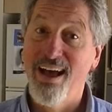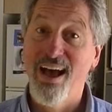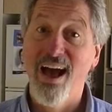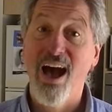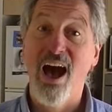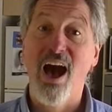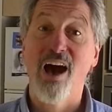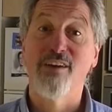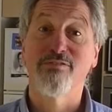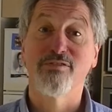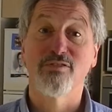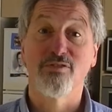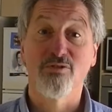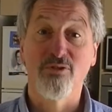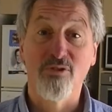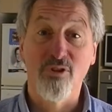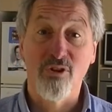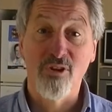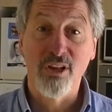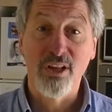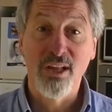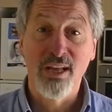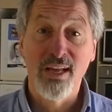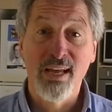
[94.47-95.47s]
After
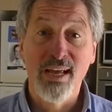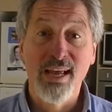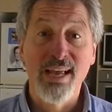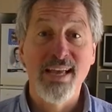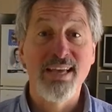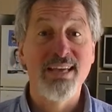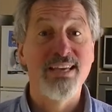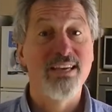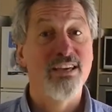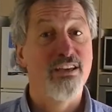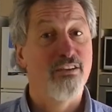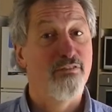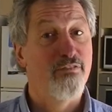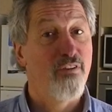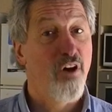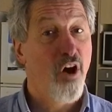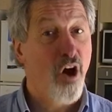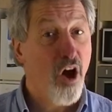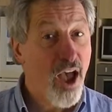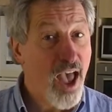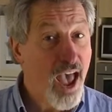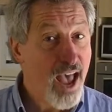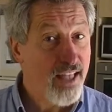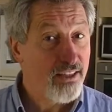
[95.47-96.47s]
all, if
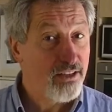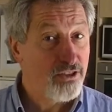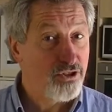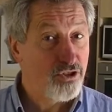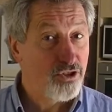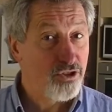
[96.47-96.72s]
I had to